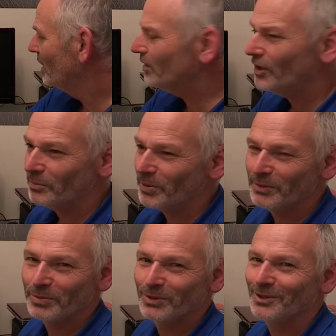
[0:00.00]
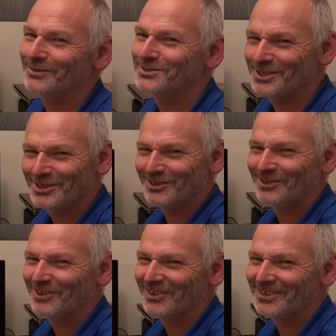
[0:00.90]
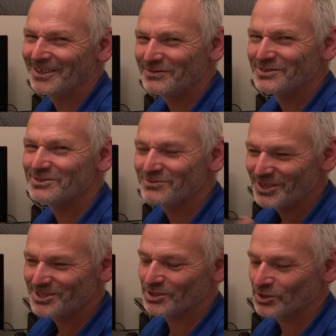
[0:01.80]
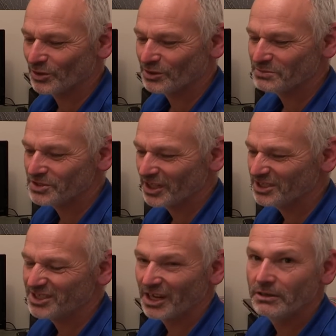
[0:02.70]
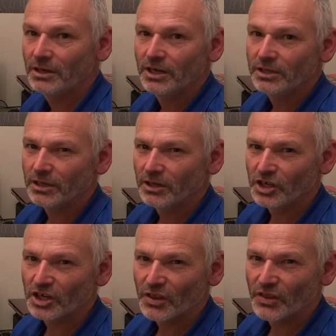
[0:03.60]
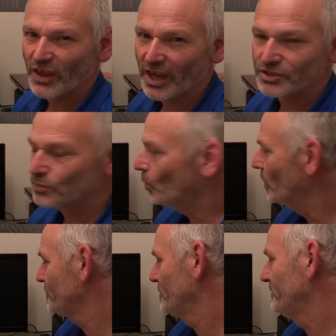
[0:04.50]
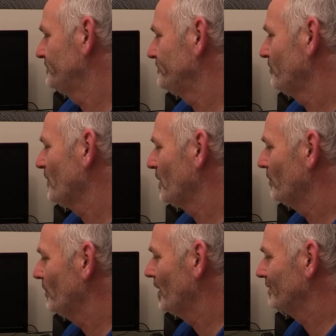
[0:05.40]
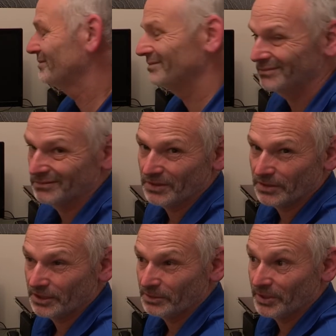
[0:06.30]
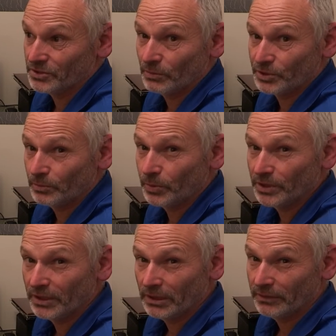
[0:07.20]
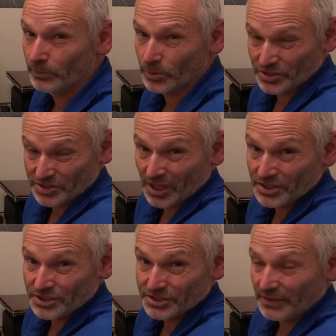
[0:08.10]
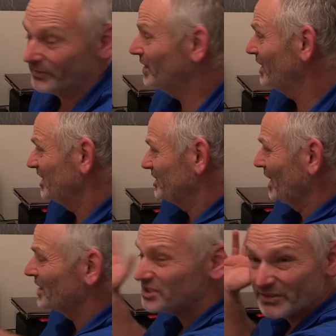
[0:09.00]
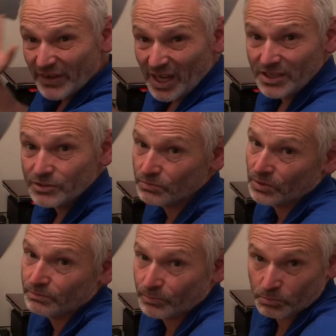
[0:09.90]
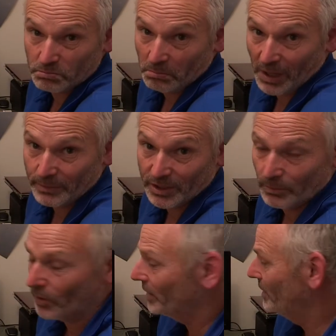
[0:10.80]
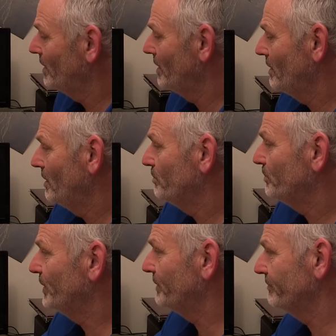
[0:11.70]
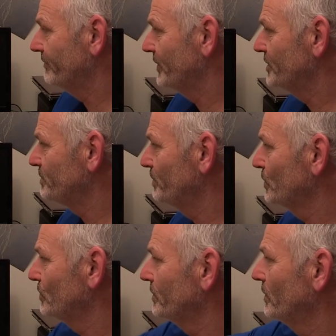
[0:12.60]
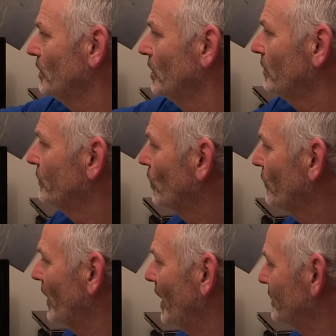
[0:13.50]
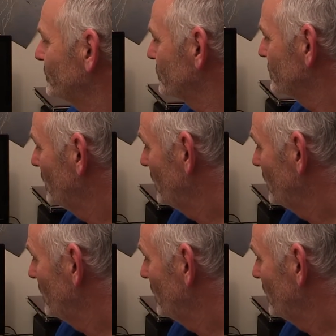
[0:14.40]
A lot of people I've seen online, even recent times, they say you need 1,000 watts. But it depends on what you're putting in. If you're putting tons of stuff in there, tons of fans, well, maybe you might. But for this build, 4 fans,